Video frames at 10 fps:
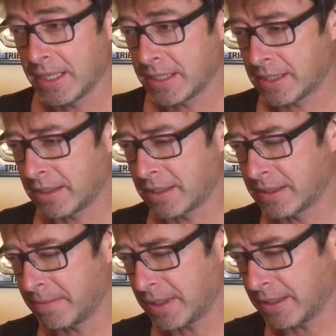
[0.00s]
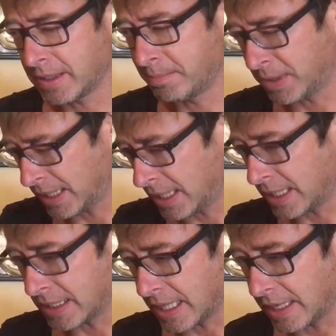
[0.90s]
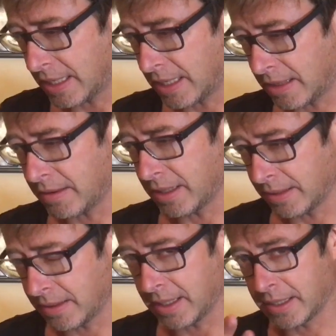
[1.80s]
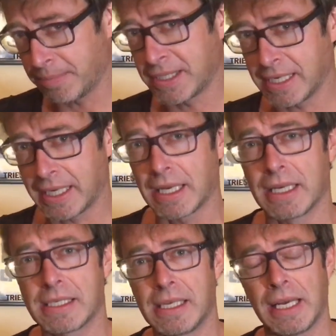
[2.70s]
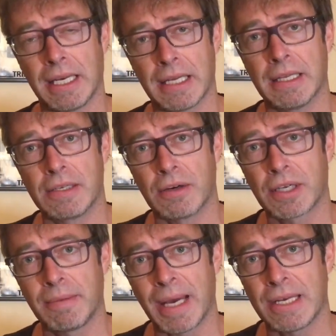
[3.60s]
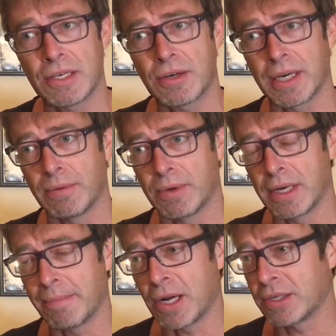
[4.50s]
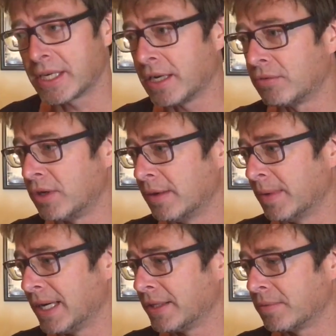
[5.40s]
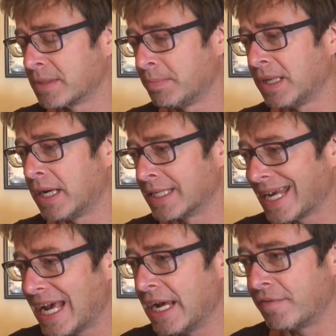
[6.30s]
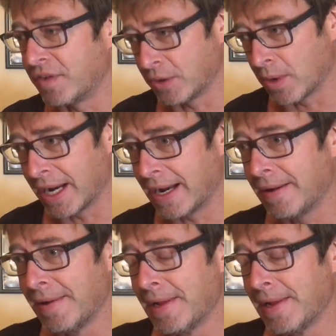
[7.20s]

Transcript: So there's blood in a particular scene in the documentary. We're in a motel room and there was blood everywhere.